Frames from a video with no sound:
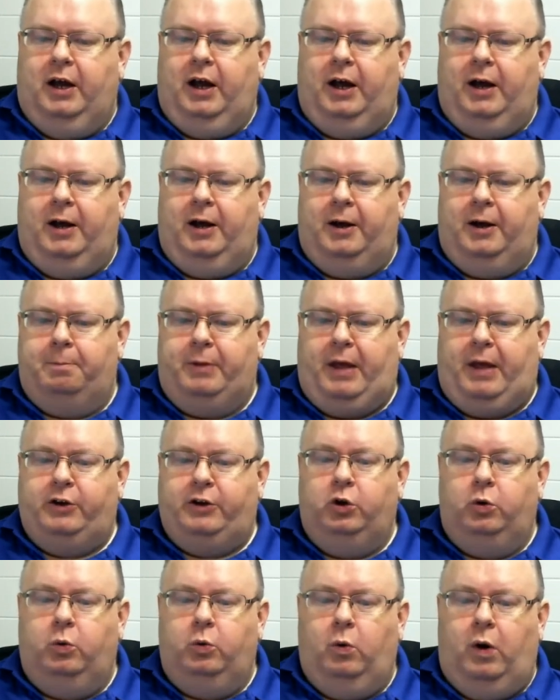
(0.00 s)
I
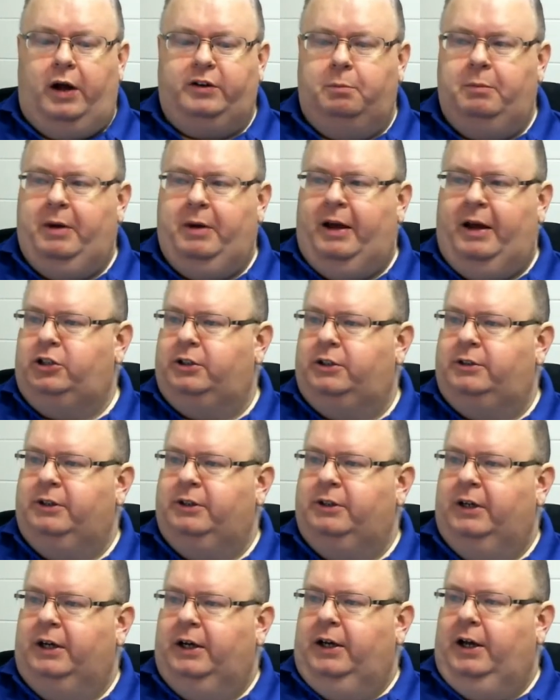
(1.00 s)
do want to
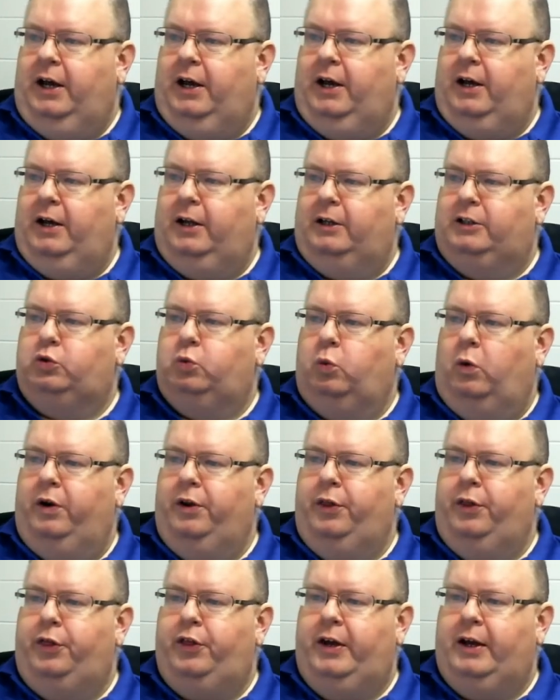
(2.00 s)
mention just
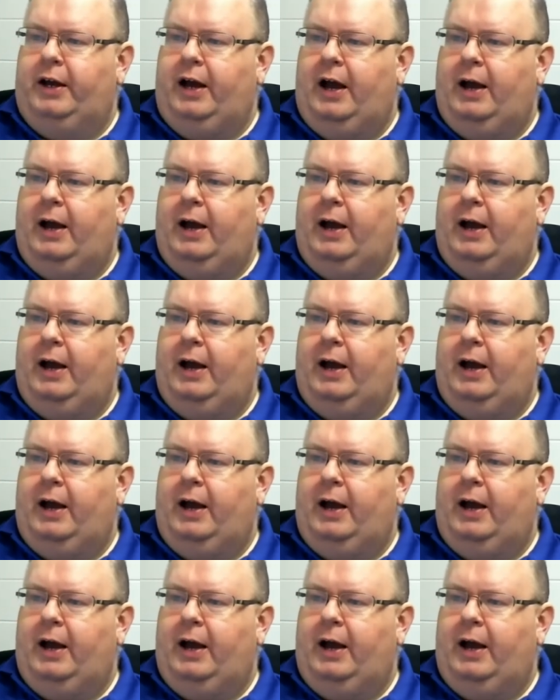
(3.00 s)
one thing.